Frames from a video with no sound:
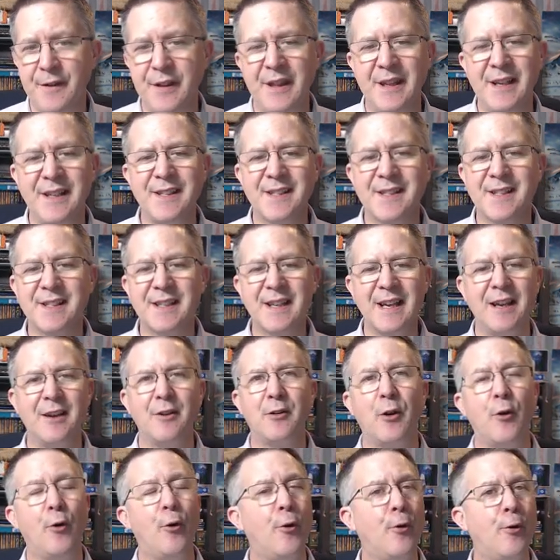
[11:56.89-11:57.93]
This
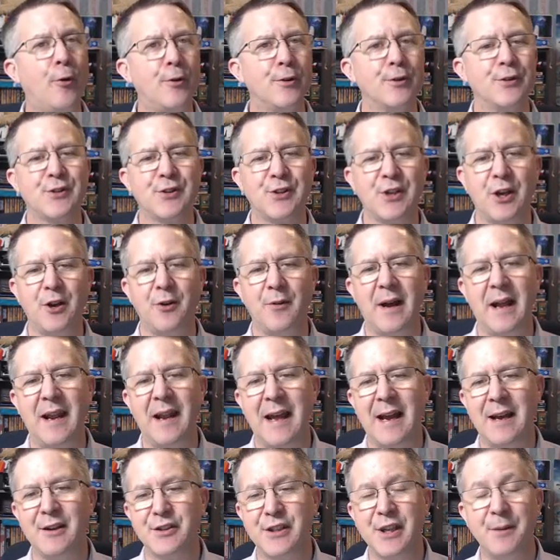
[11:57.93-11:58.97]
skill also
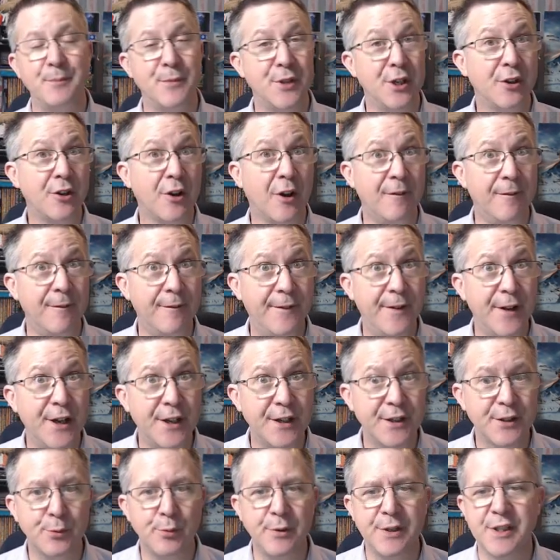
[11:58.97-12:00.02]
allows them to
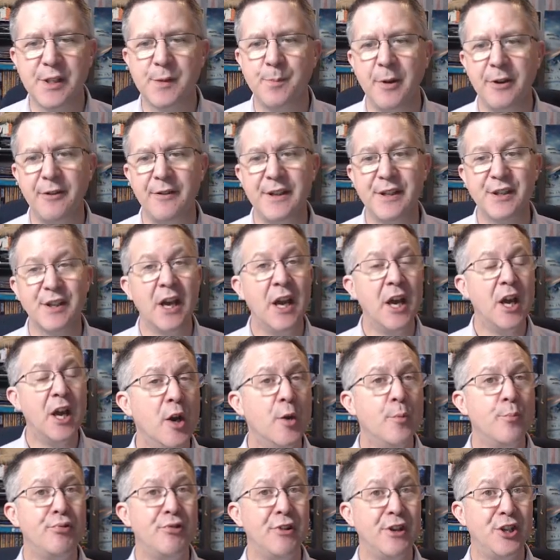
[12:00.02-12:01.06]
converse with spirits,
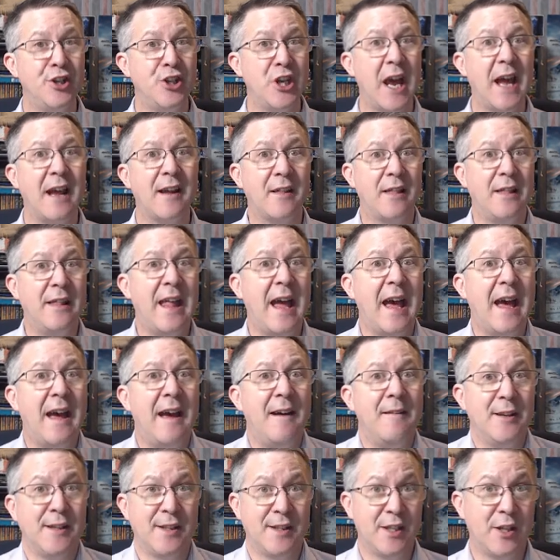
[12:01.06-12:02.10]
project
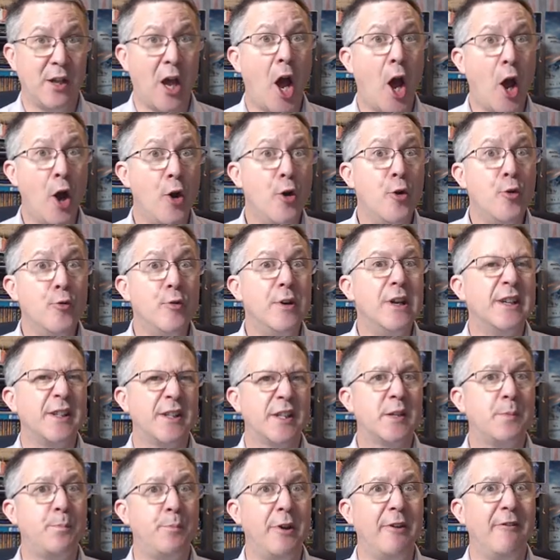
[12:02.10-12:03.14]
their own
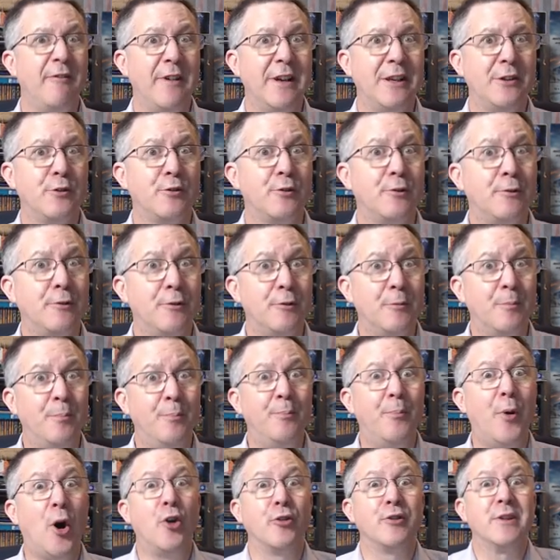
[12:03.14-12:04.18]
spiritual
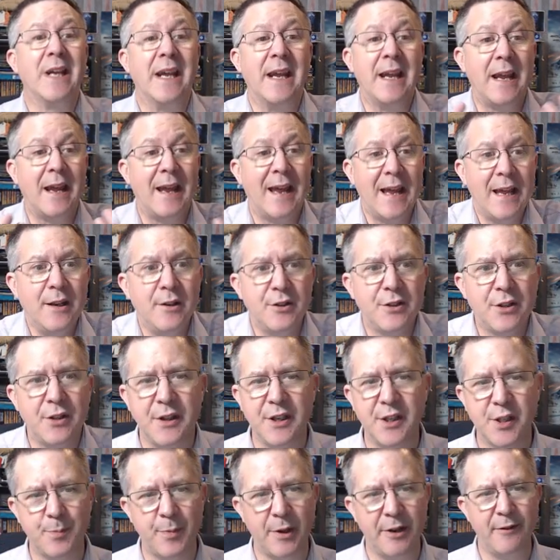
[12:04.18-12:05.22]
body into the
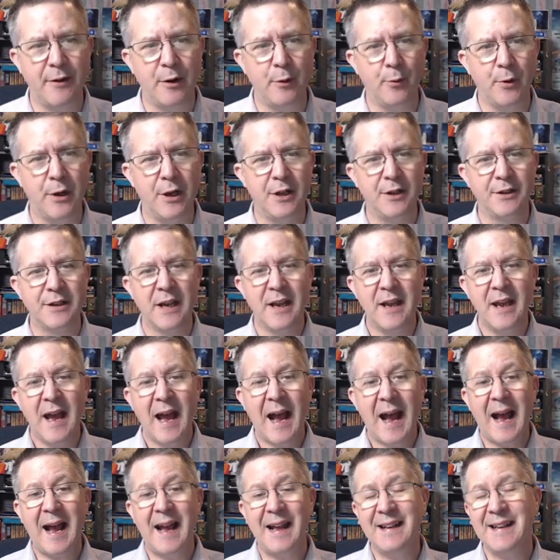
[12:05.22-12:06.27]
spirit world,
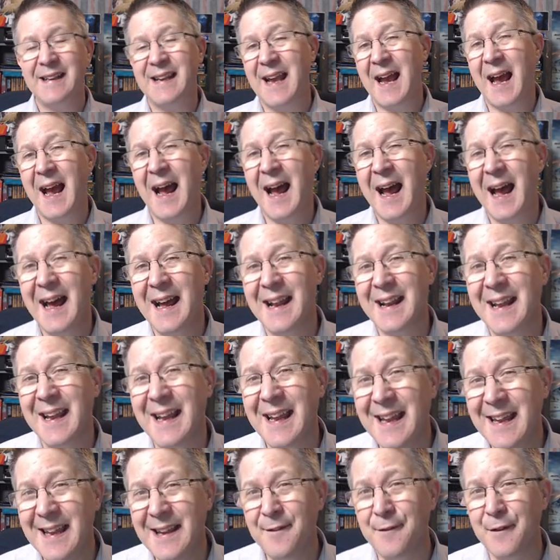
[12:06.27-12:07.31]
and can
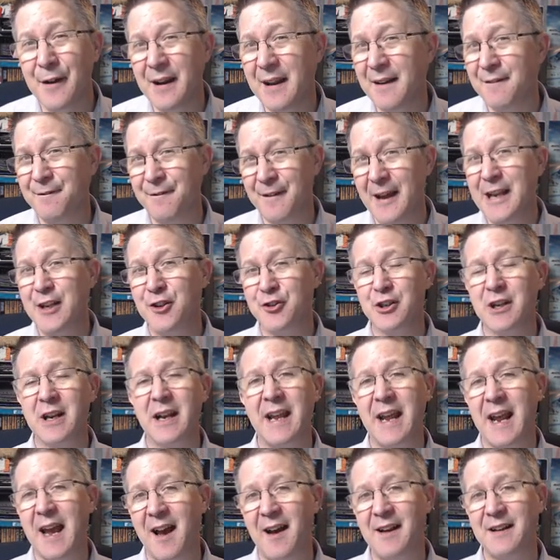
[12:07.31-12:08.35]
even
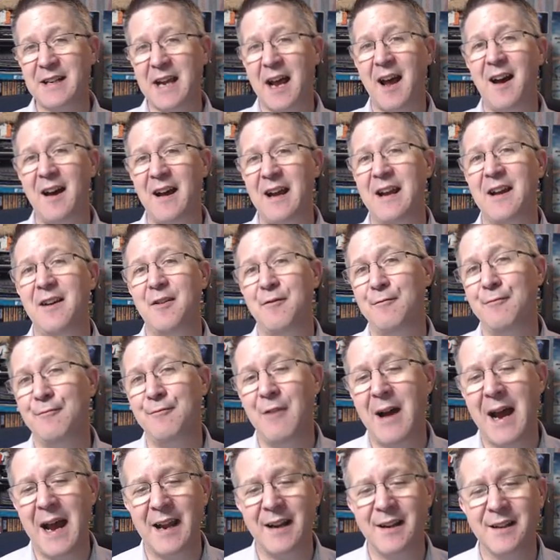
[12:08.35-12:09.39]
eventually, at higher
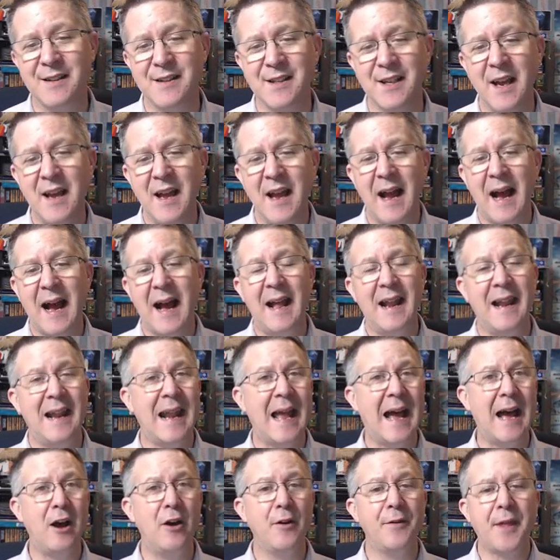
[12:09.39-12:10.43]
ranks,
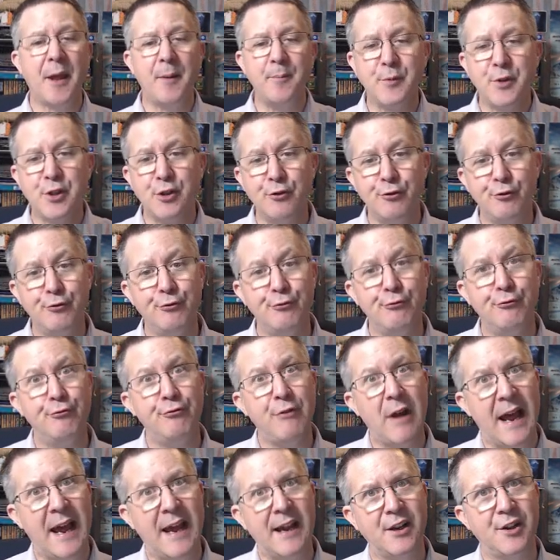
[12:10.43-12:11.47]
allow them to
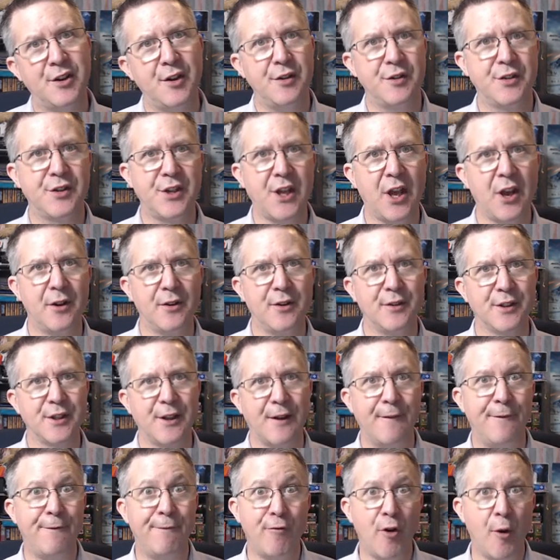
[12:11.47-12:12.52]
drag souls
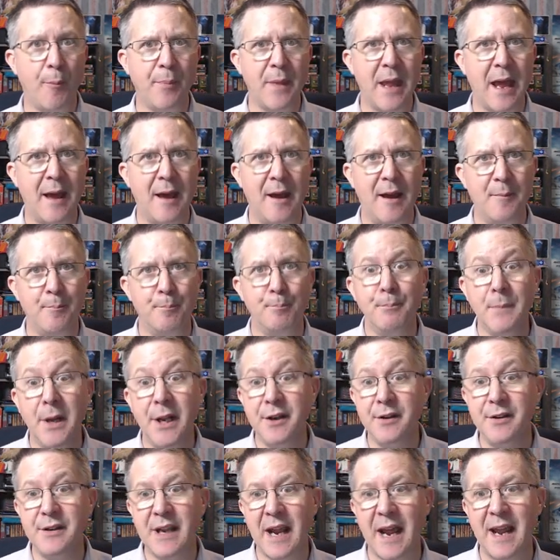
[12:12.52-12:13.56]
from their
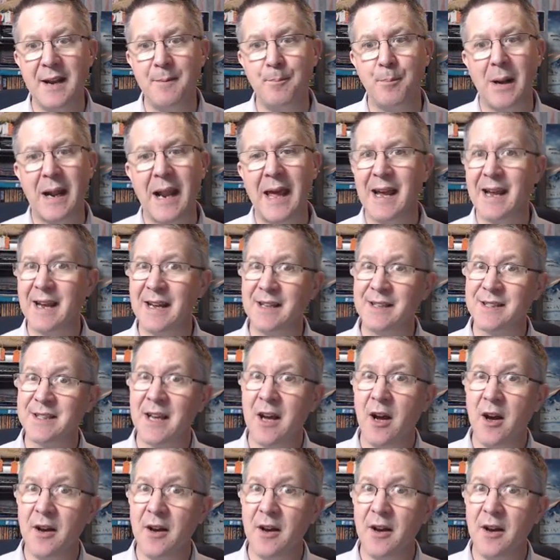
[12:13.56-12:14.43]
mundane players